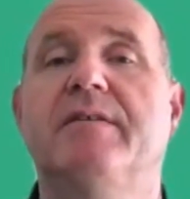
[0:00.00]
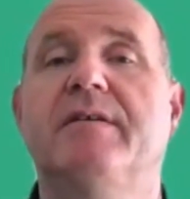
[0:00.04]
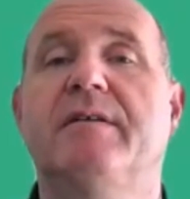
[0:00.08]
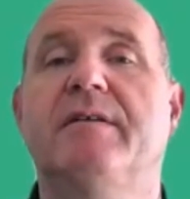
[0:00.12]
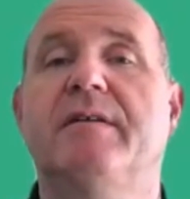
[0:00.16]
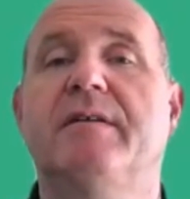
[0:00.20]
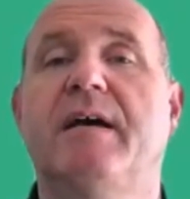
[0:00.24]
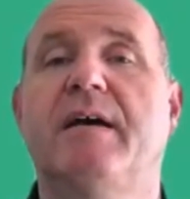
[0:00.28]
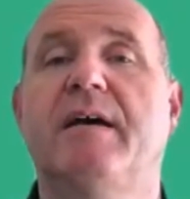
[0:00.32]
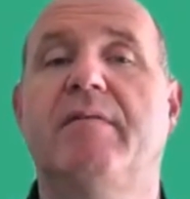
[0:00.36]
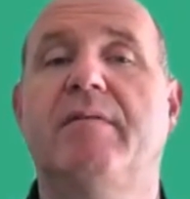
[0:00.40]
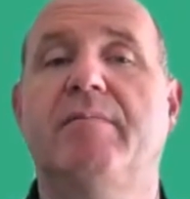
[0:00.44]

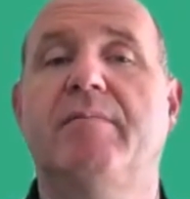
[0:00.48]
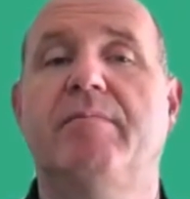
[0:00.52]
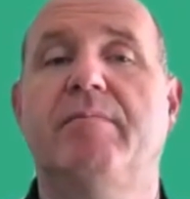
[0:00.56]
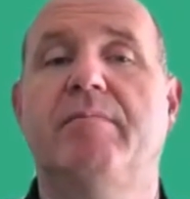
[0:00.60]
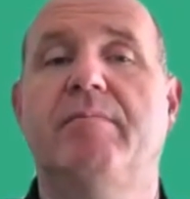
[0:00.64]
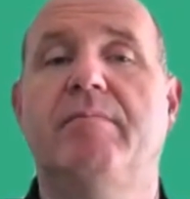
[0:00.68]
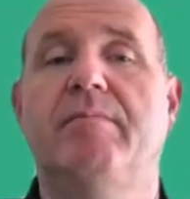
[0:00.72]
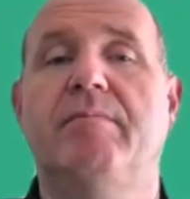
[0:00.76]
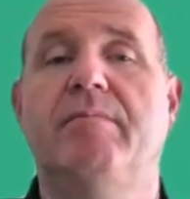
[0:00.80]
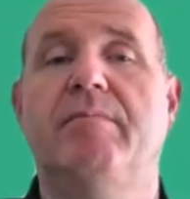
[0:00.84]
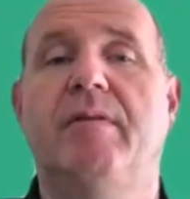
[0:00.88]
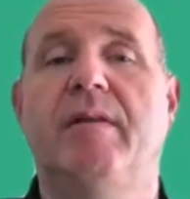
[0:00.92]
And have a
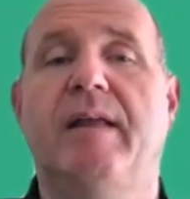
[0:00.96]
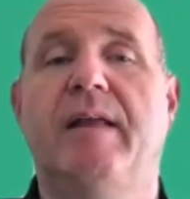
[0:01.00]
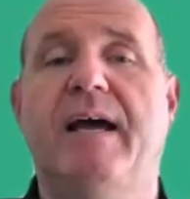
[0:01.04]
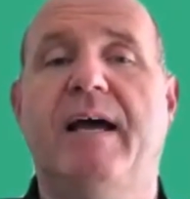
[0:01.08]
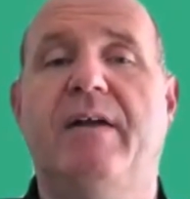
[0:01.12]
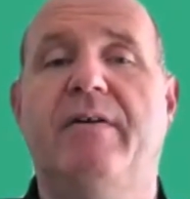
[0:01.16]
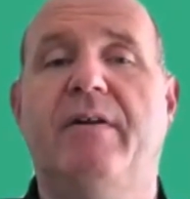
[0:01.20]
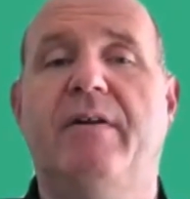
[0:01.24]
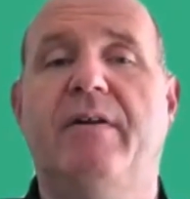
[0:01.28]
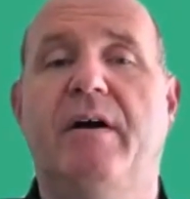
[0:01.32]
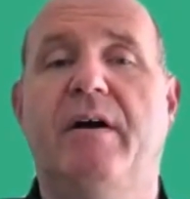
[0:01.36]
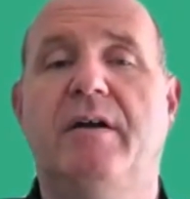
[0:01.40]

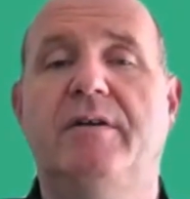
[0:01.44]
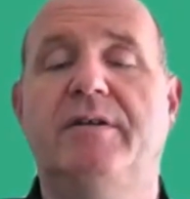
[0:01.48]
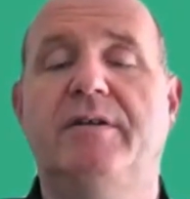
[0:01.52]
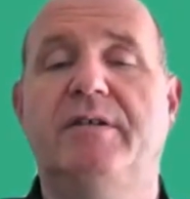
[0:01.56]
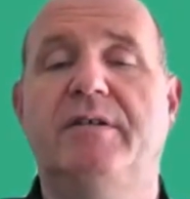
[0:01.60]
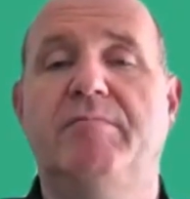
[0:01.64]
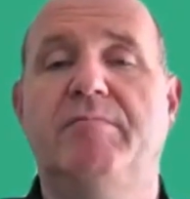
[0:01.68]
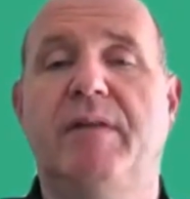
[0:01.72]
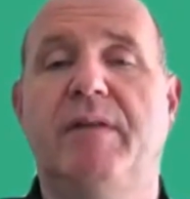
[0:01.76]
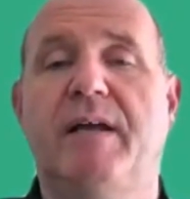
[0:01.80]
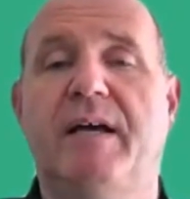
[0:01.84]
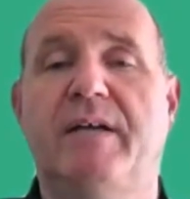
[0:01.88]

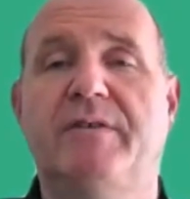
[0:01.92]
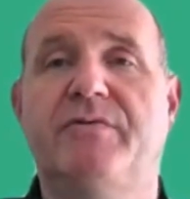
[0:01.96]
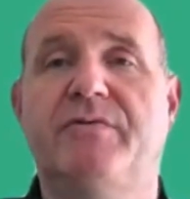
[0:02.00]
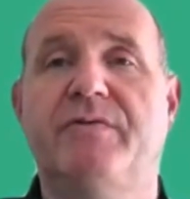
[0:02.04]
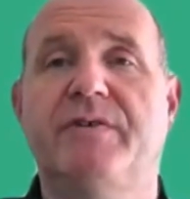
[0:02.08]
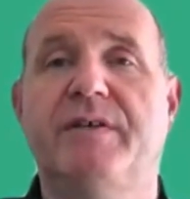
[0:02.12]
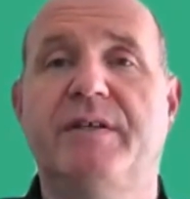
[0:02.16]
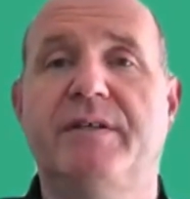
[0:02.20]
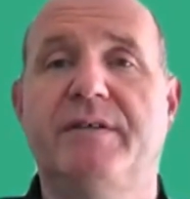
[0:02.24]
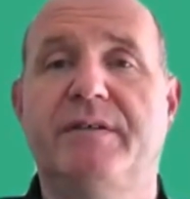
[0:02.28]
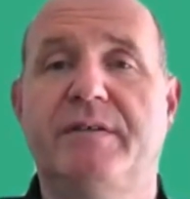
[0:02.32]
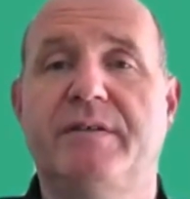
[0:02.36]
largest blast
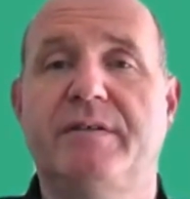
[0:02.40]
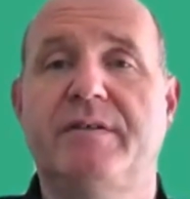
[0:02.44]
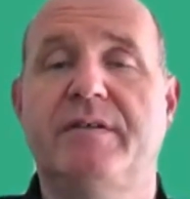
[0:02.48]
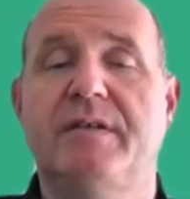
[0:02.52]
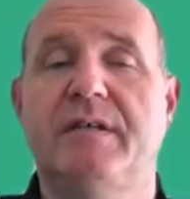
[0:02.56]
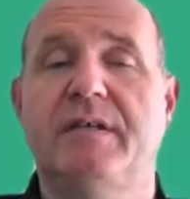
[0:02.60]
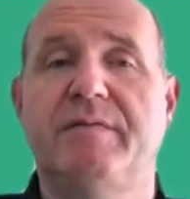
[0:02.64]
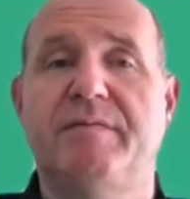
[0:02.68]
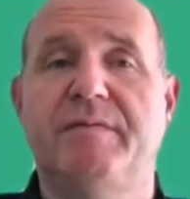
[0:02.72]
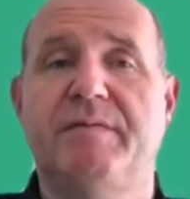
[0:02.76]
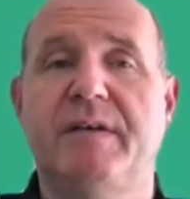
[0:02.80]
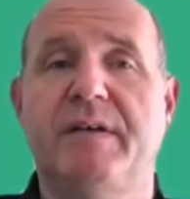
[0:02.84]
radius
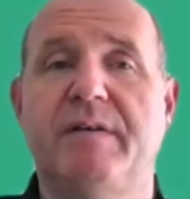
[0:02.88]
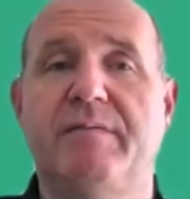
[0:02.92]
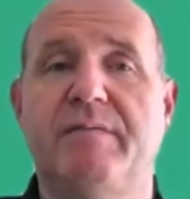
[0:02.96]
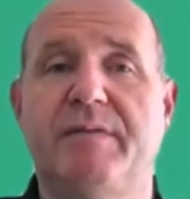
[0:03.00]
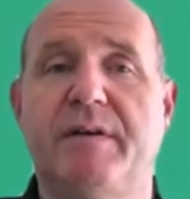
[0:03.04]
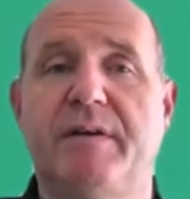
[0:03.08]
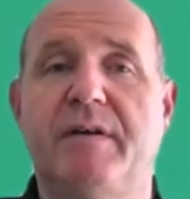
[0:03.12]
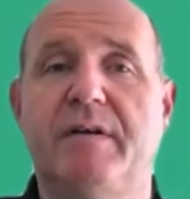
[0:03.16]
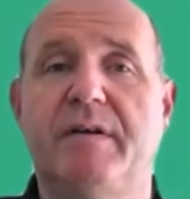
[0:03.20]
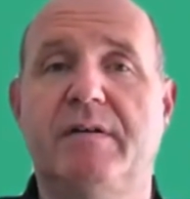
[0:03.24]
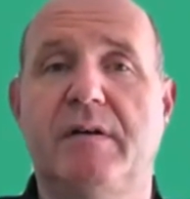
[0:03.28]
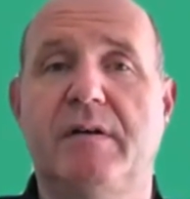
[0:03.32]
if
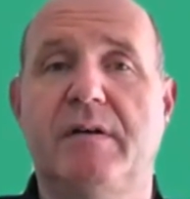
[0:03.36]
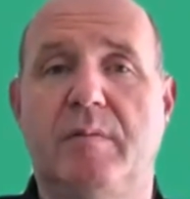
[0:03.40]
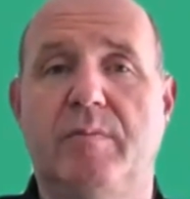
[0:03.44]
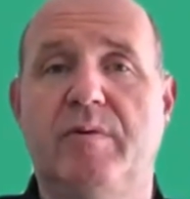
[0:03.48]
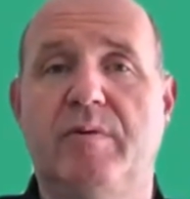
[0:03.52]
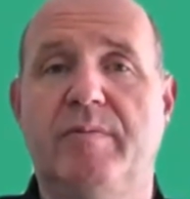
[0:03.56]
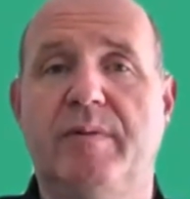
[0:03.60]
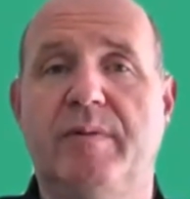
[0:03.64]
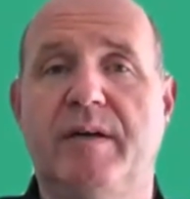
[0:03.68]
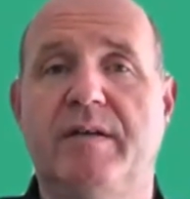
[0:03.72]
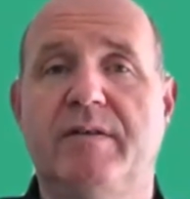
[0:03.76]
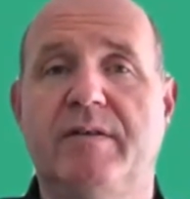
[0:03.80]
they're
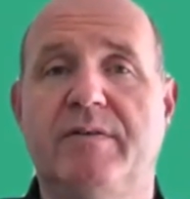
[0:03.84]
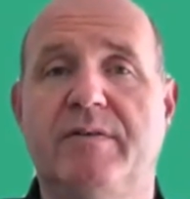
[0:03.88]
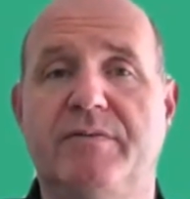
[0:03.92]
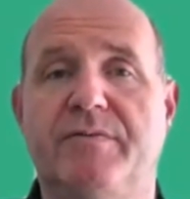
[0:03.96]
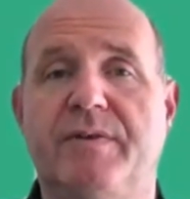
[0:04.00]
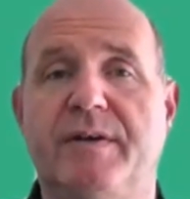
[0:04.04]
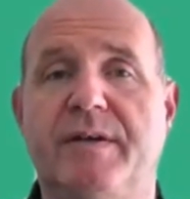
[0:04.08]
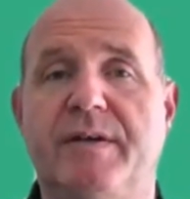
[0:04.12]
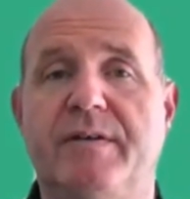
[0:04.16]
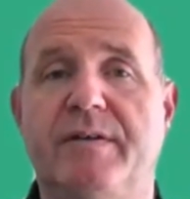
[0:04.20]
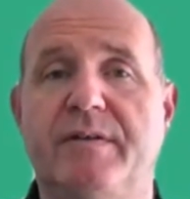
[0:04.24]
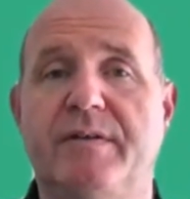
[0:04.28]
compromised,
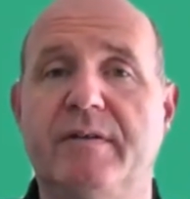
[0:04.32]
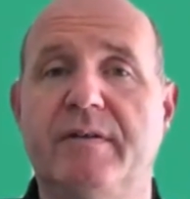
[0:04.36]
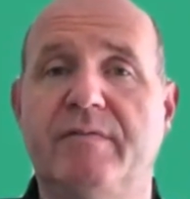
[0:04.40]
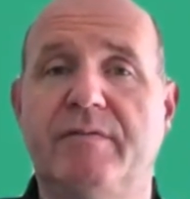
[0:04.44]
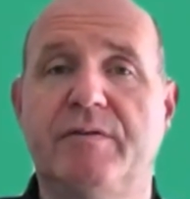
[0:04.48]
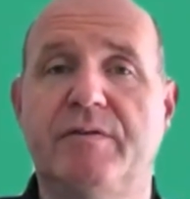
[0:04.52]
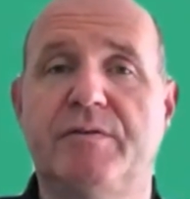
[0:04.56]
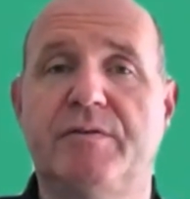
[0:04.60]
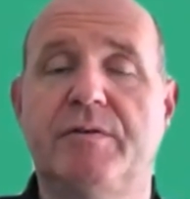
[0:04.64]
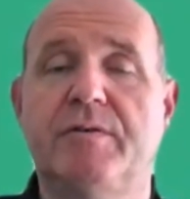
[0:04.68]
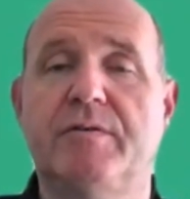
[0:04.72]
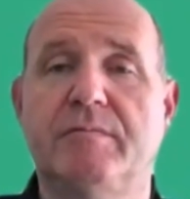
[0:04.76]
right?
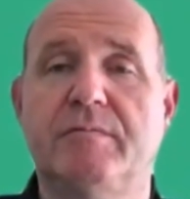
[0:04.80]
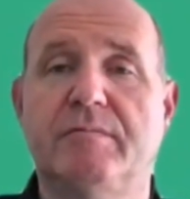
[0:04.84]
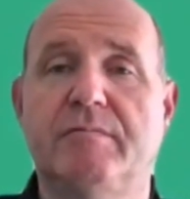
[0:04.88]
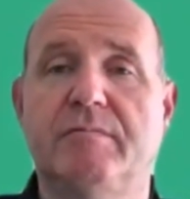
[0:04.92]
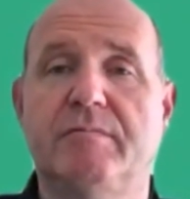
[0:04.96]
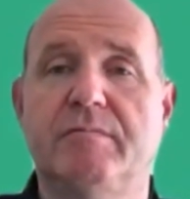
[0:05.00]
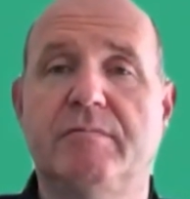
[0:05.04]
For sure.